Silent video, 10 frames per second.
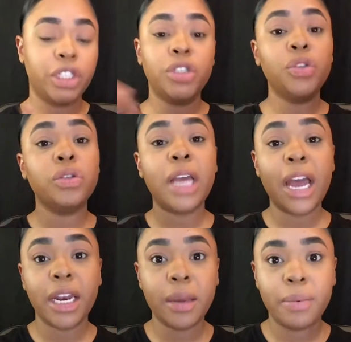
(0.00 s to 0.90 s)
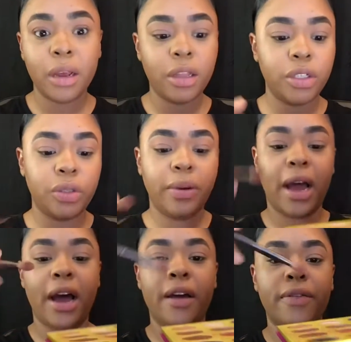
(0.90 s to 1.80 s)
Just use any brown that you
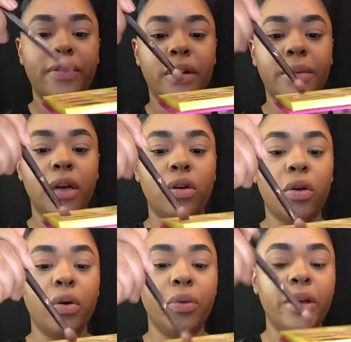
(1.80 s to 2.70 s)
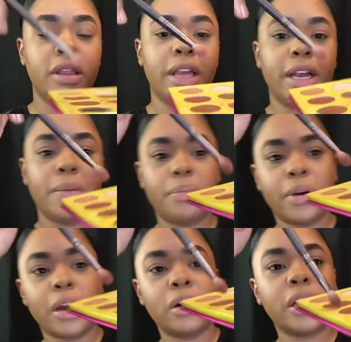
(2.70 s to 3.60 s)
have, and I'm gonna go in with like a
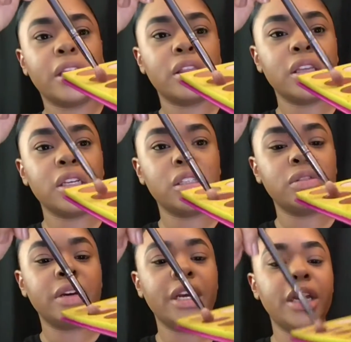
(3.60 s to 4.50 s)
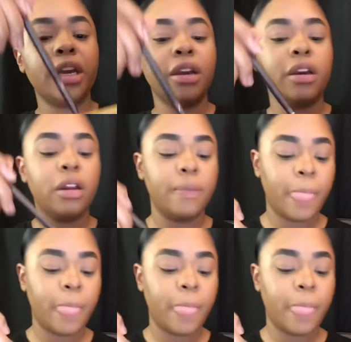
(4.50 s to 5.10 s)
brown like this right here.